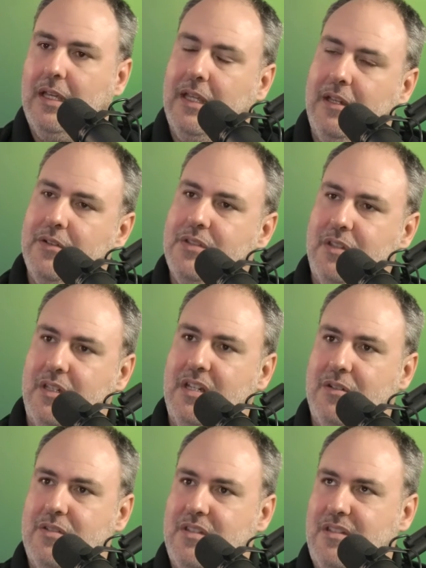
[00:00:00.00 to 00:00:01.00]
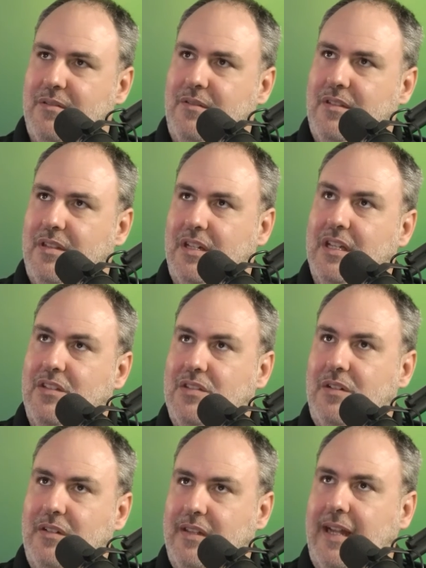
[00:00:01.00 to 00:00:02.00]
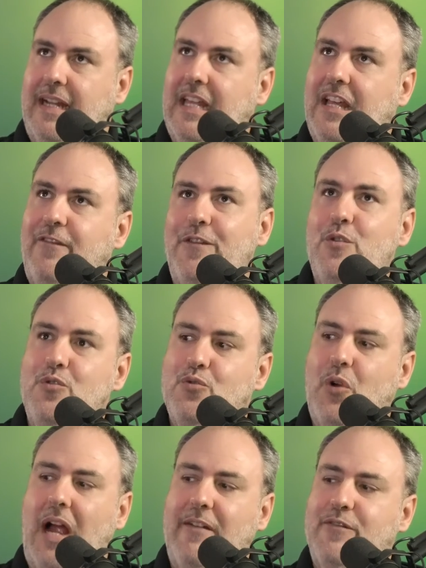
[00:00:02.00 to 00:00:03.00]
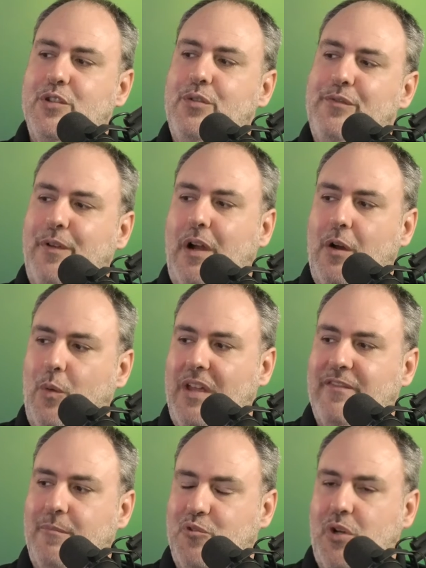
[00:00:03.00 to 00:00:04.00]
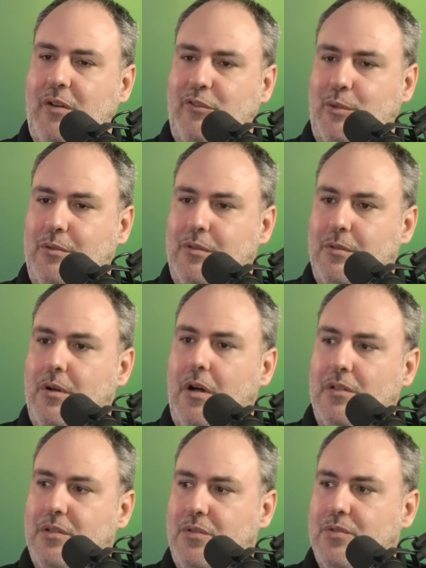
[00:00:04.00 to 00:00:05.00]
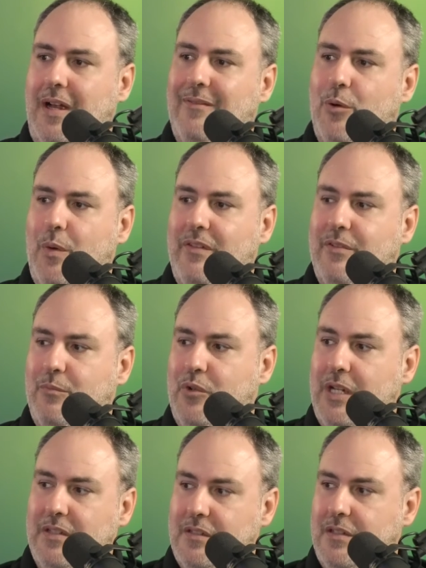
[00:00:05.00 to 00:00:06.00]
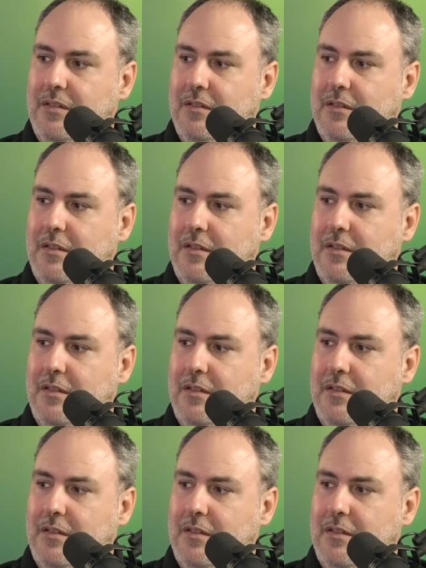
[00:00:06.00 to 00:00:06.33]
Here's the concern in that. If you drive too far away from trouble, you also drive away from risk.